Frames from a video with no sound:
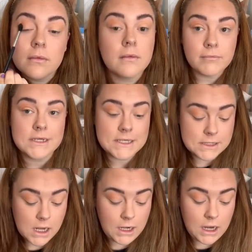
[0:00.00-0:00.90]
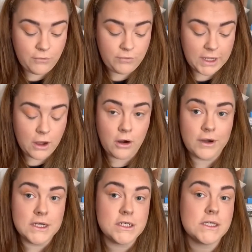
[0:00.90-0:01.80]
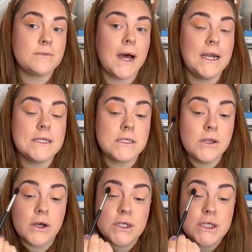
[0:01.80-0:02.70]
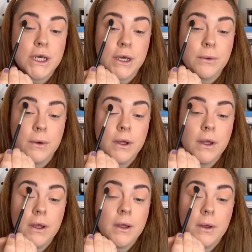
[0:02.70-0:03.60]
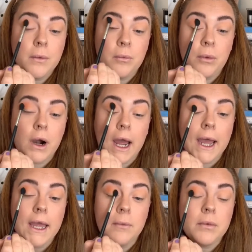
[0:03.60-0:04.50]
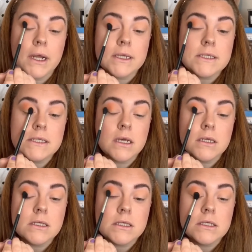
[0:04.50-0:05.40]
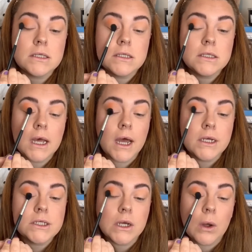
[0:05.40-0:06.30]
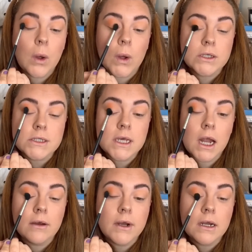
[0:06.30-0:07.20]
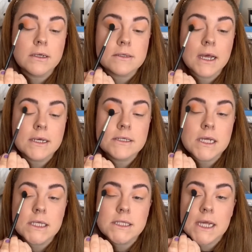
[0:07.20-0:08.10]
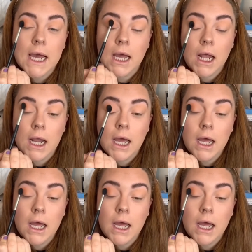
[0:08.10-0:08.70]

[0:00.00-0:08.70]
This is a lovely orange as well. It's not too bright, but it's such a gorgeous colour. It looks like a sunset colour.